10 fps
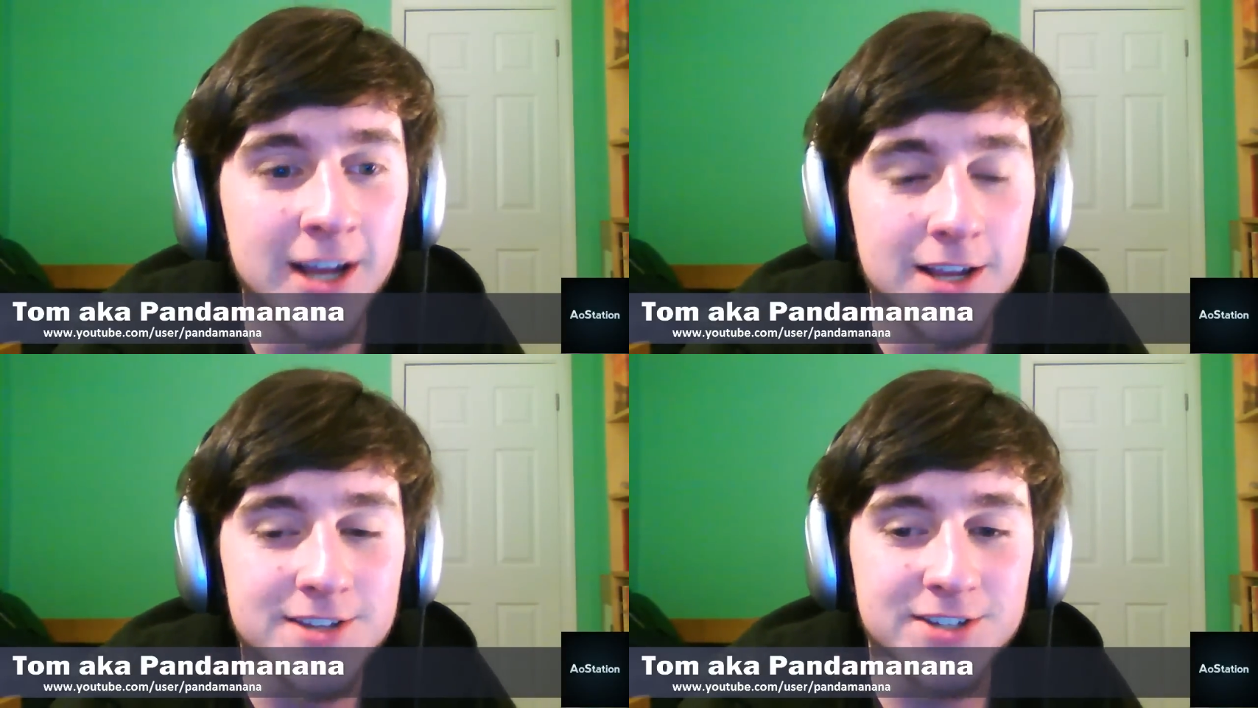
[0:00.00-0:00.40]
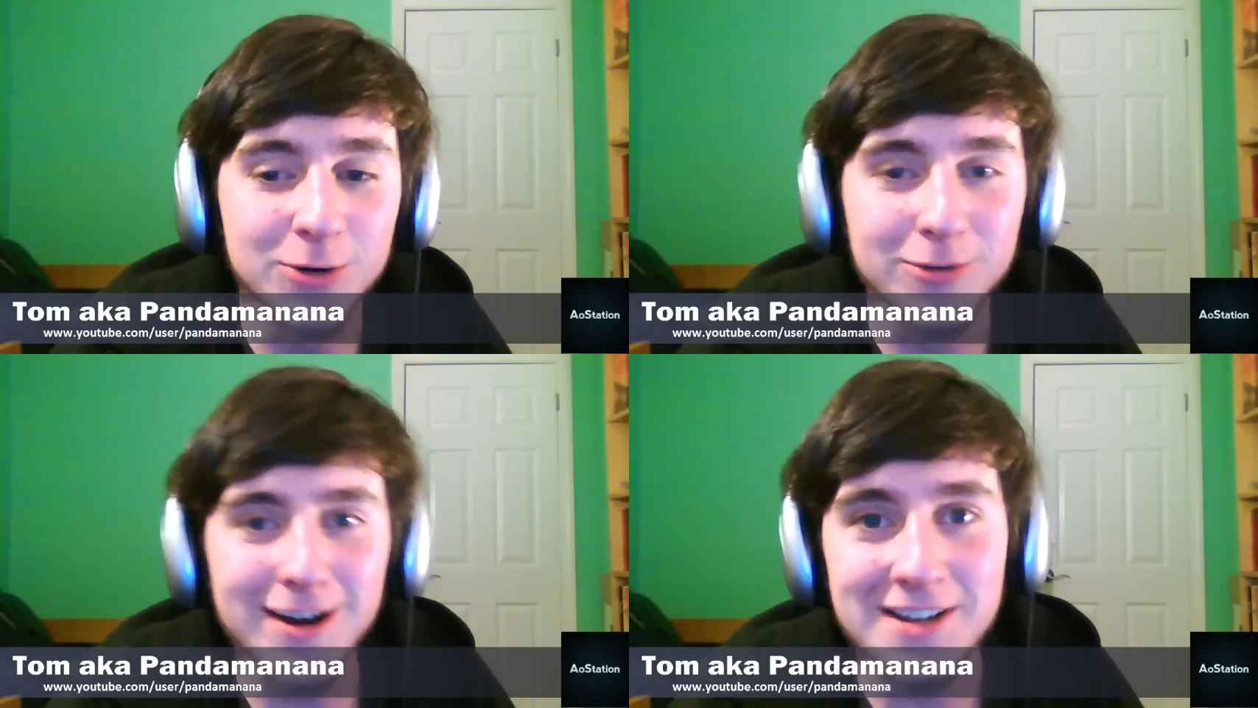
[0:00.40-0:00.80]
So
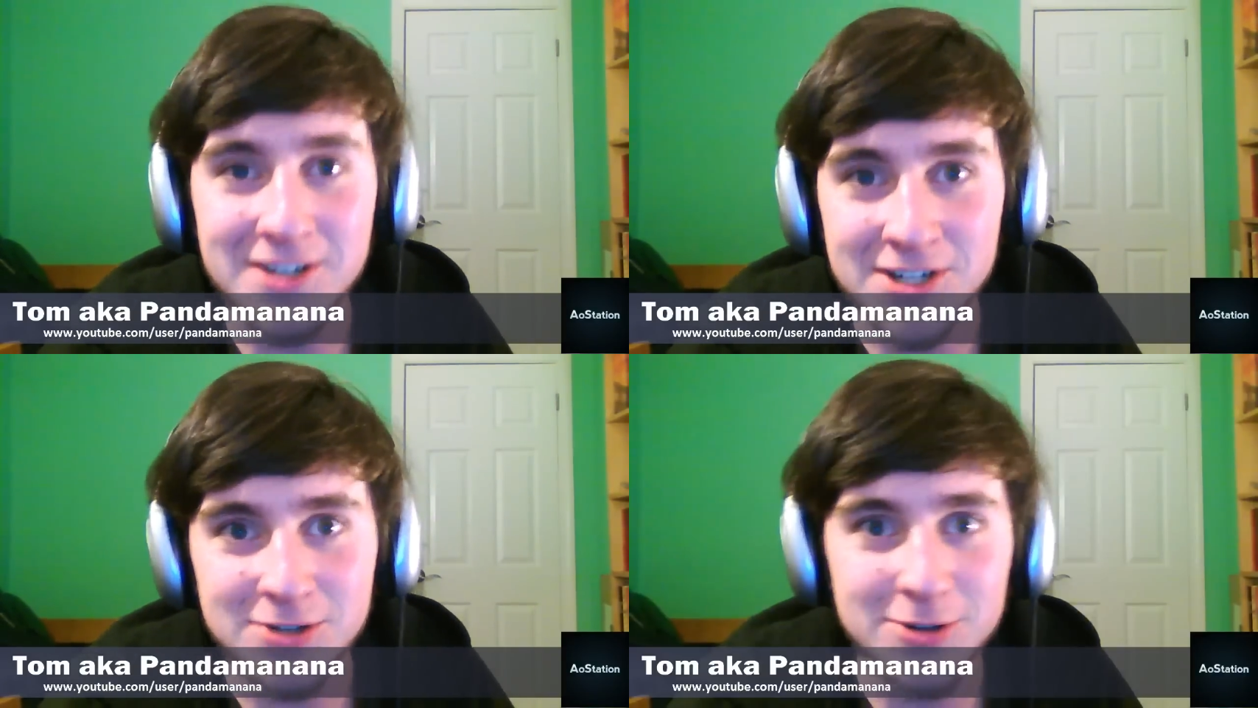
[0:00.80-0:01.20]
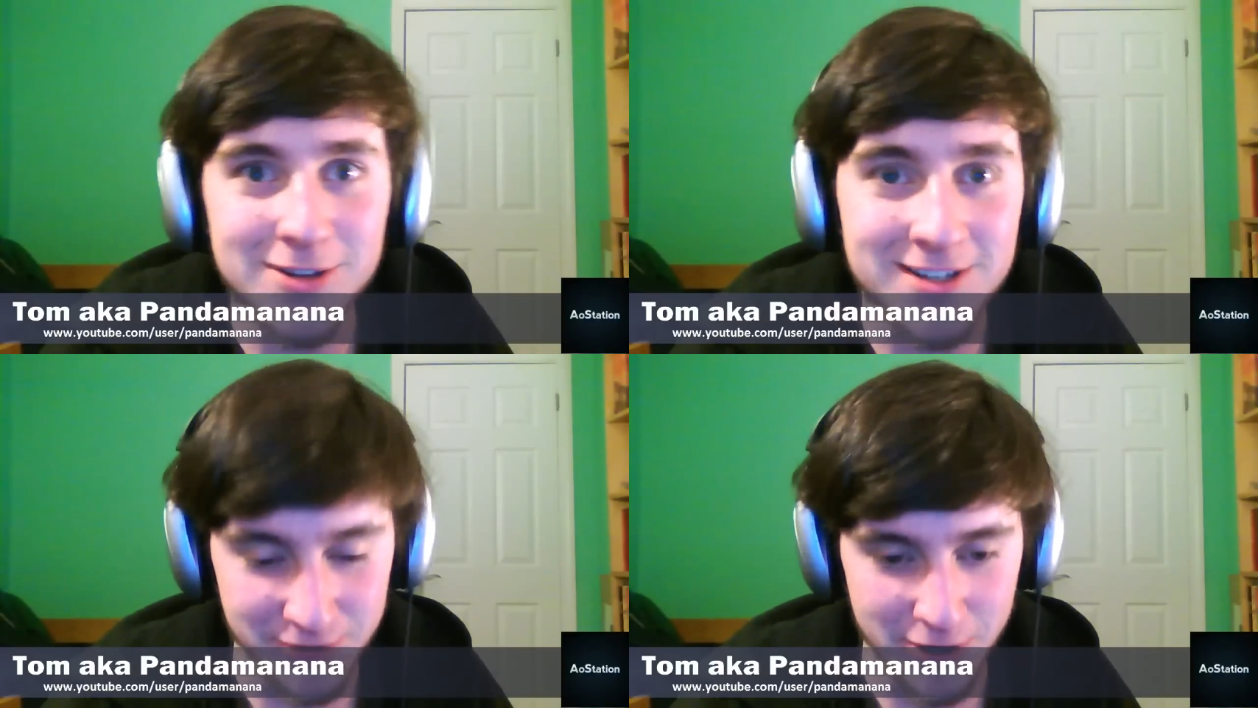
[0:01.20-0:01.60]
Ryan, did you do
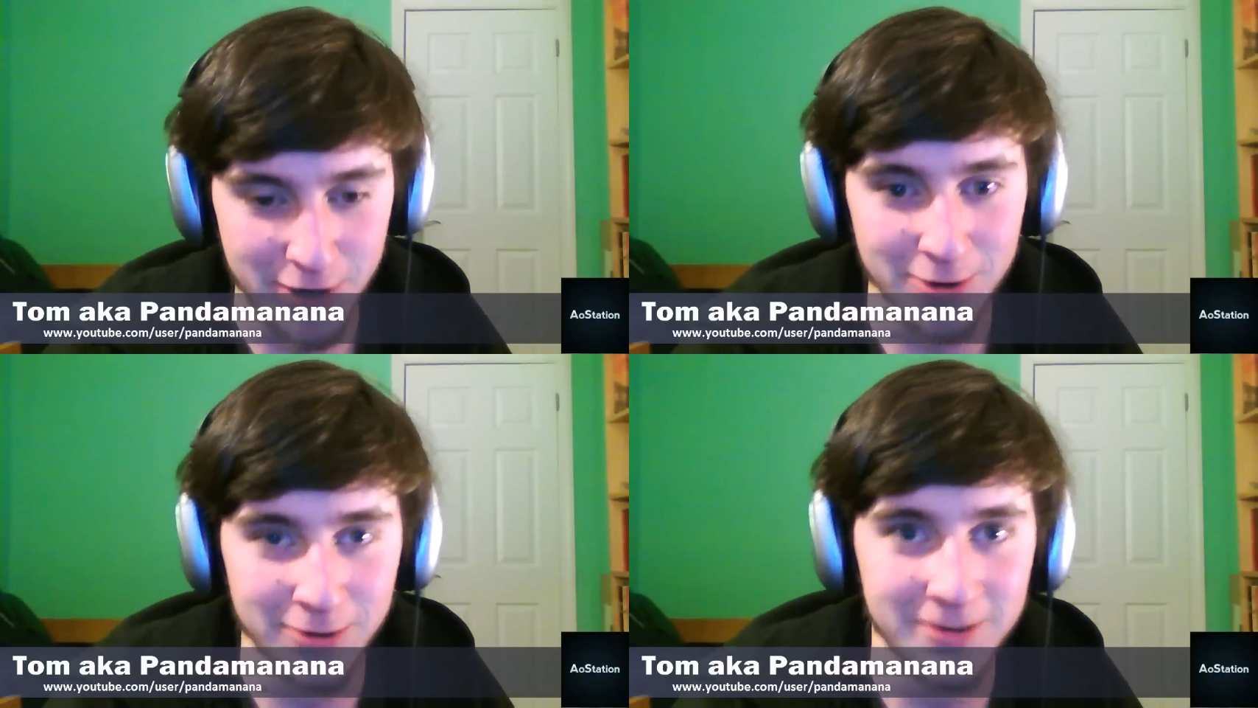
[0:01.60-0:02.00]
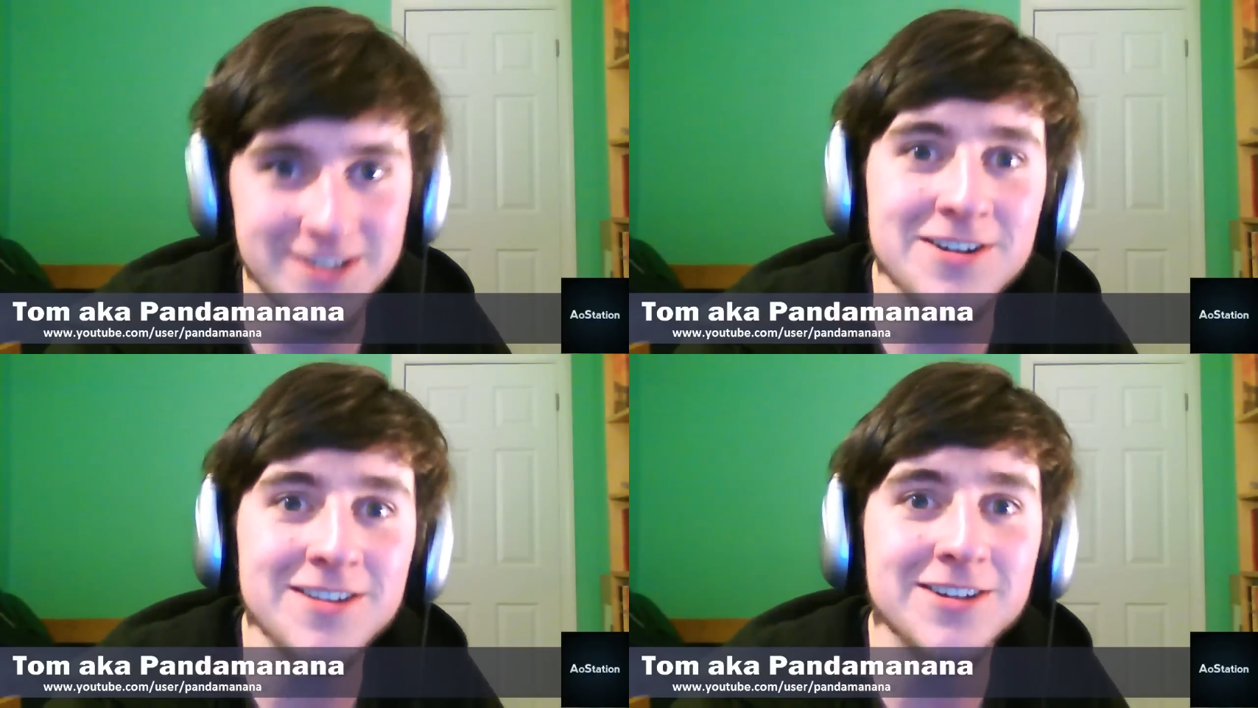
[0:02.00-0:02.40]
this? No. Is
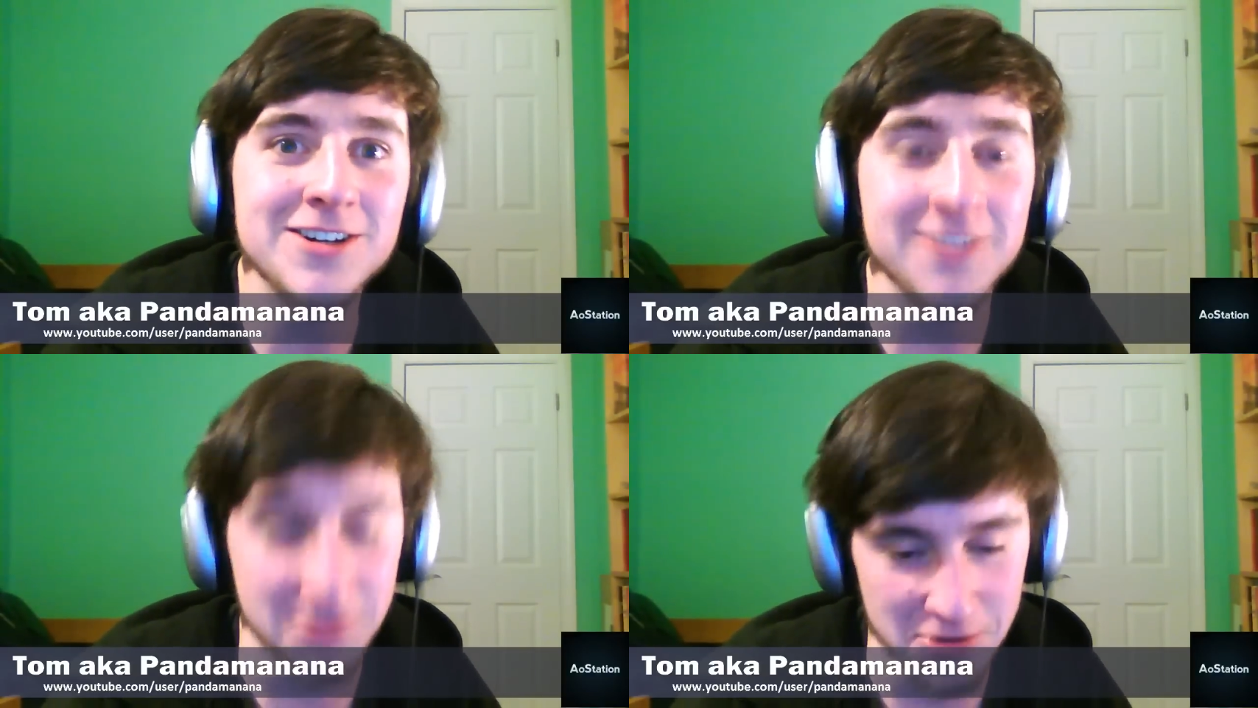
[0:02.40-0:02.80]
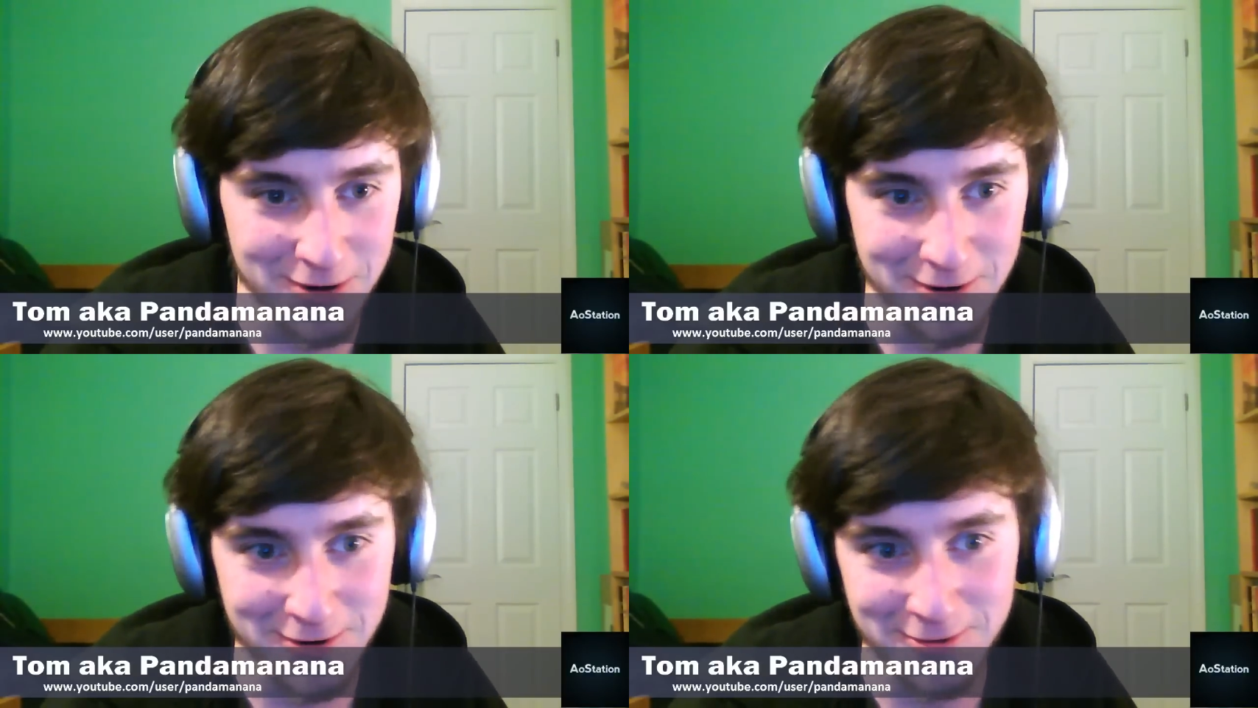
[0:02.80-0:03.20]
there anything good?
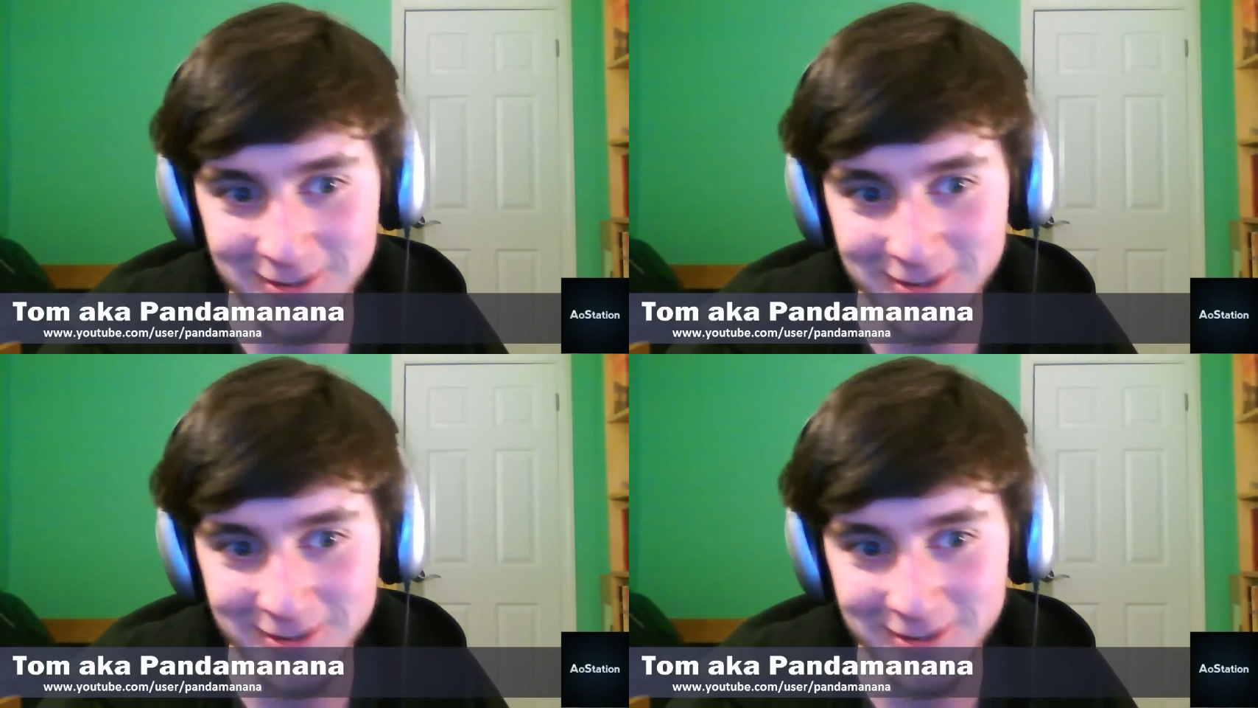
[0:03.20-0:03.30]
No.